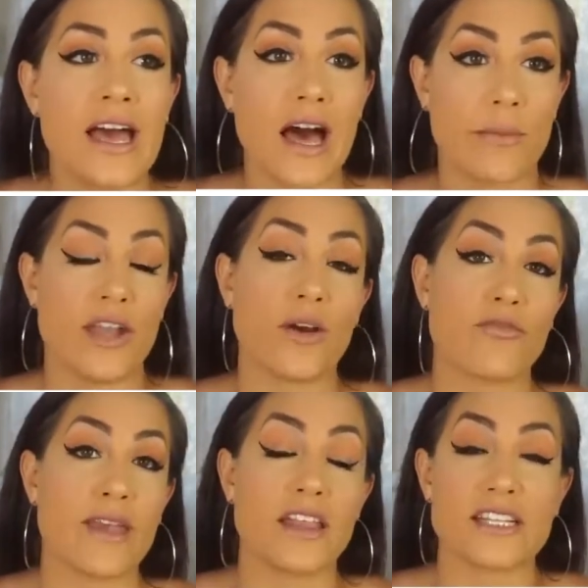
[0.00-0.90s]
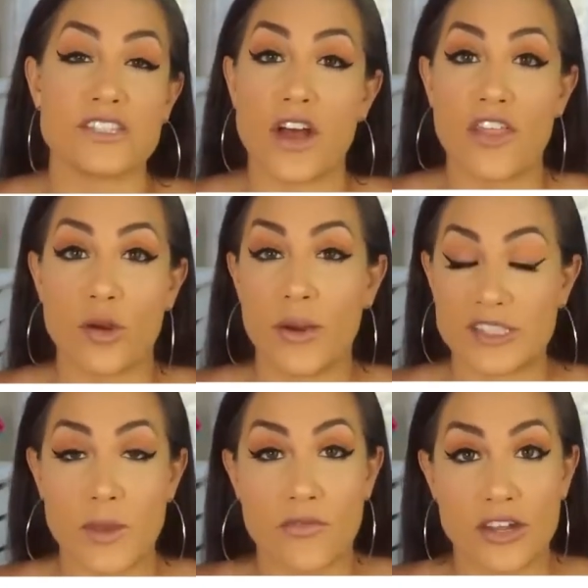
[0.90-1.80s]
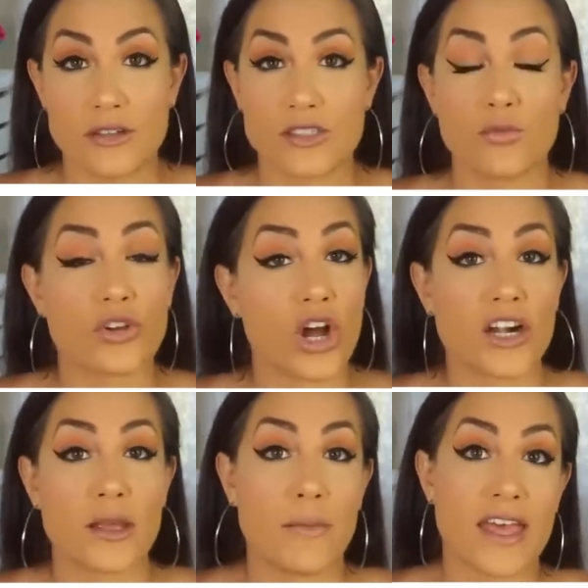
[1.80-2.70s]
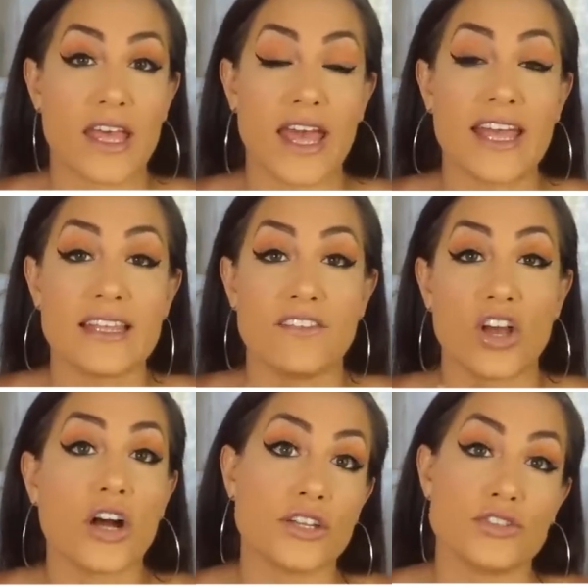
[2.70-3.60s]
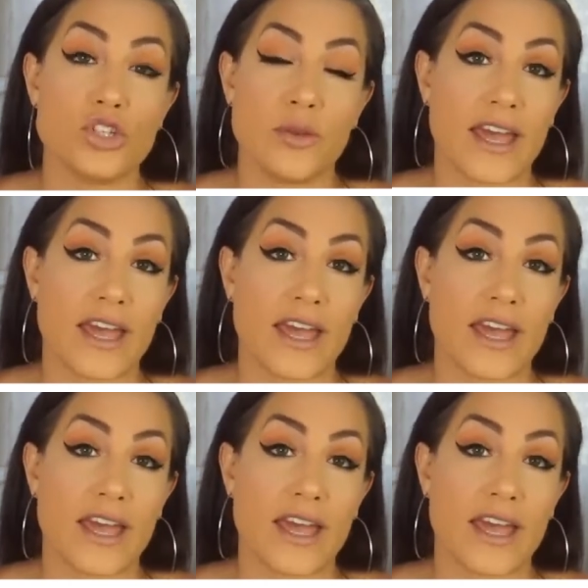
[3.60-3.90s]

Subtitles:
I know I've made lots of other Boss Bae videos regarding making a living on YouTube,